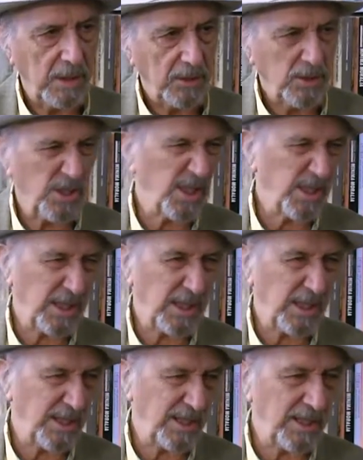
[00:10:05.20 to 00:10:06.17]
So
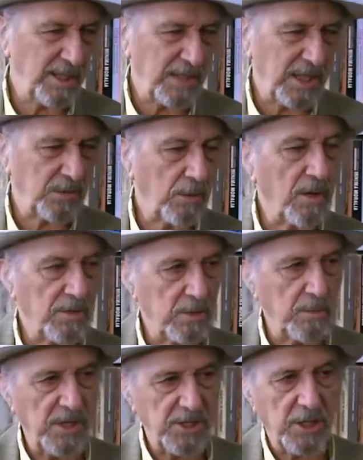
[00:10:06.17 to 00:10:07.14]
that's what I was
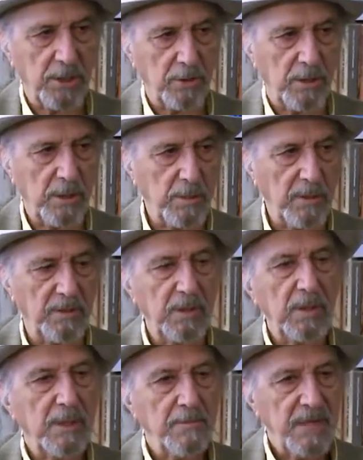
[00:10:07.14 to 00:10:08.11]
mentioning earlier about
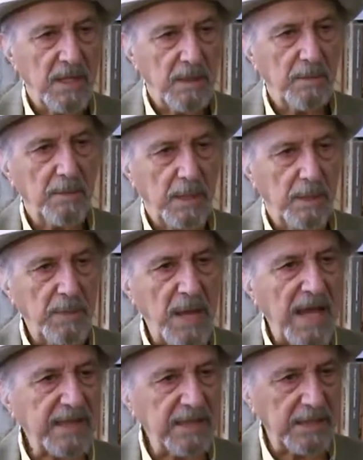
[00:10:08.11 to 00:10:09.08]

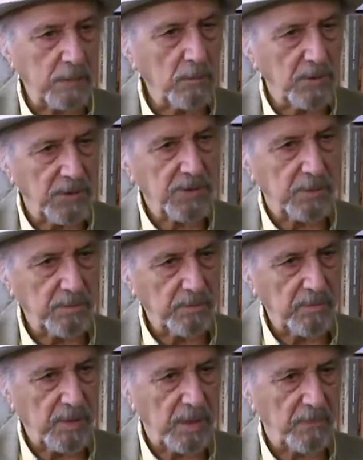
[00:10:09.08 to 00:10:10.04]
packing it with some
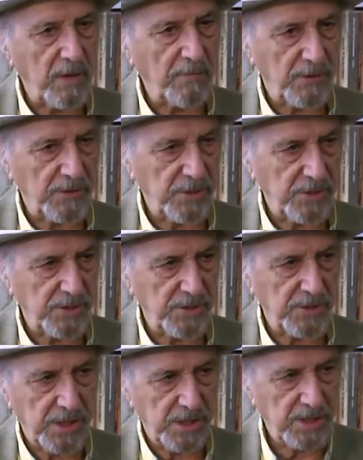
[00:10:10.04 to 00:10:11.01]
references
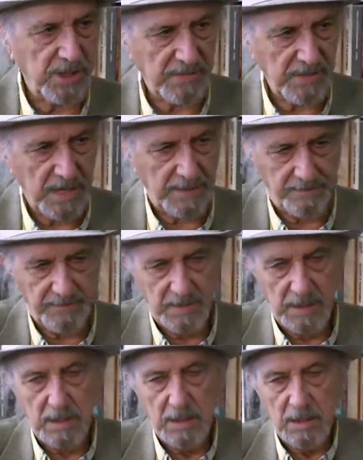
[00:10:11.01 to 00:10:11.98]
and things like that.
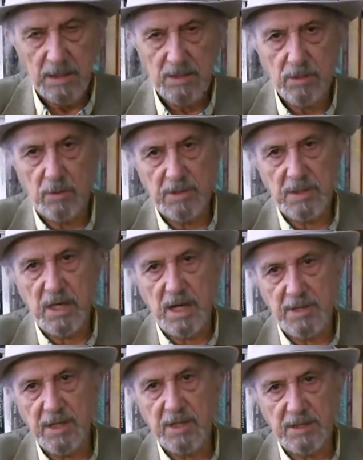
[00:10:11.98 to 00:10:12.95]
So it,
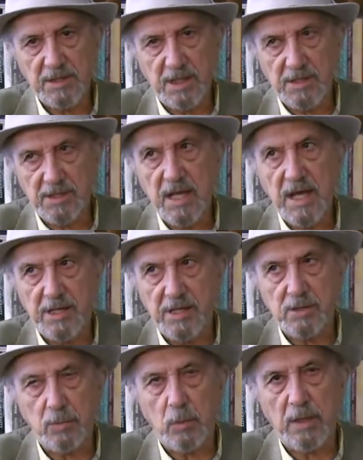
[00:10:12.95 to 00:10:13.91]
I think it does that
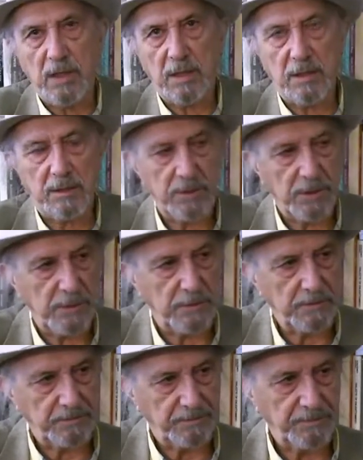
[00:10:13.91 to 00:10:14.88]
as well, you
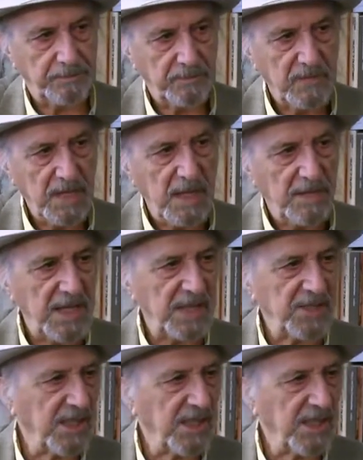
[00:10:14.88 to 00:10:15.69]
know. Well, that's